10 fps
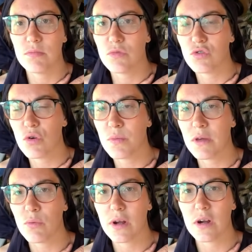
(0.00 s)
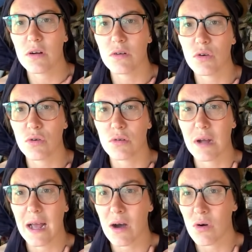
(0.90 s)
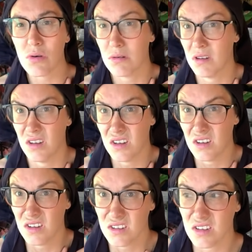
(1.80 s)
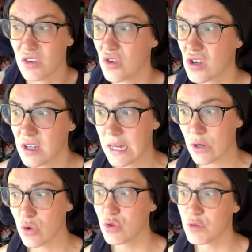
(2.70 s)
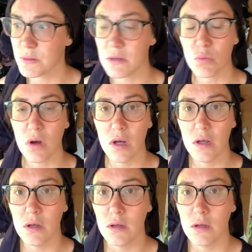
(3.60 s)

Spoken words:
show me where or how to look at who's been what?